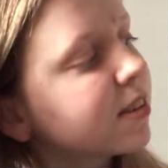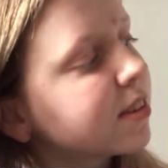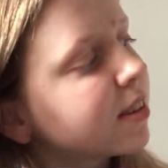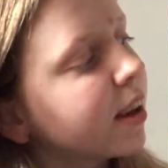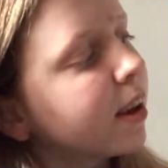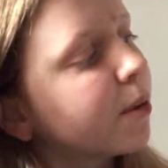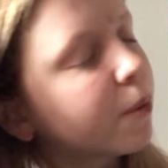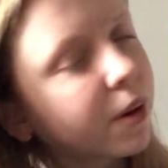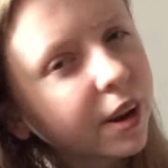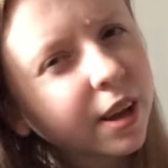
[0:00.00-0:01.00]
to see
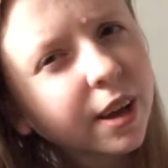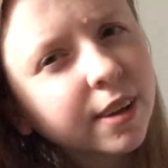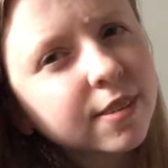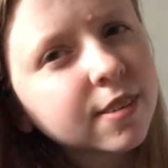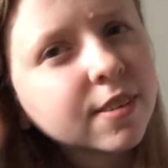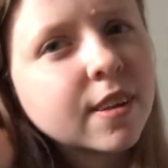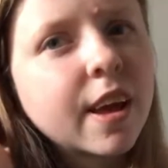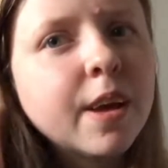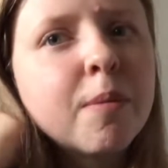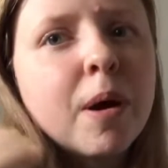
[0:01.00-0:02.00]
what he has to
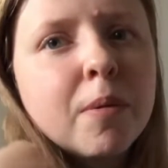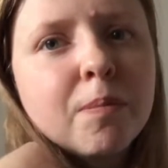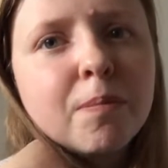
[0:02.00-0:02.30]
say about